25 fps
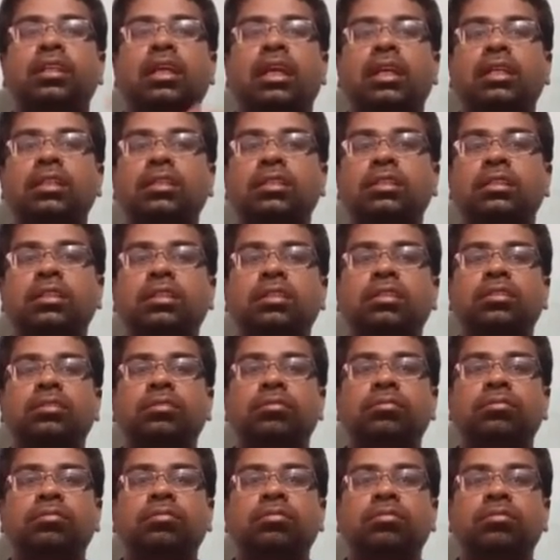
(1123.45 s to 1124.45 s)
may
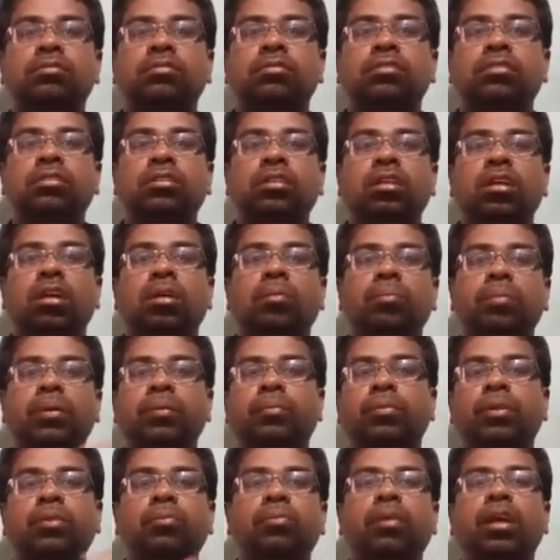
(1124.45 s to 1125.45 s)
criticize.
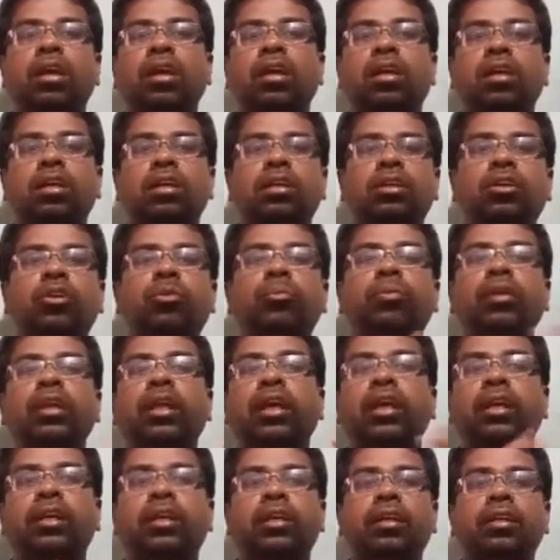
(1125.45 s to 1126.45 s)
People may
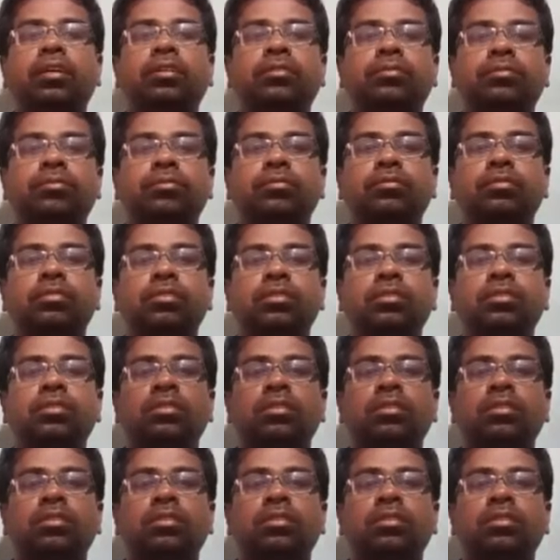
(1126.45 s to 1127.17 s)
humiliate.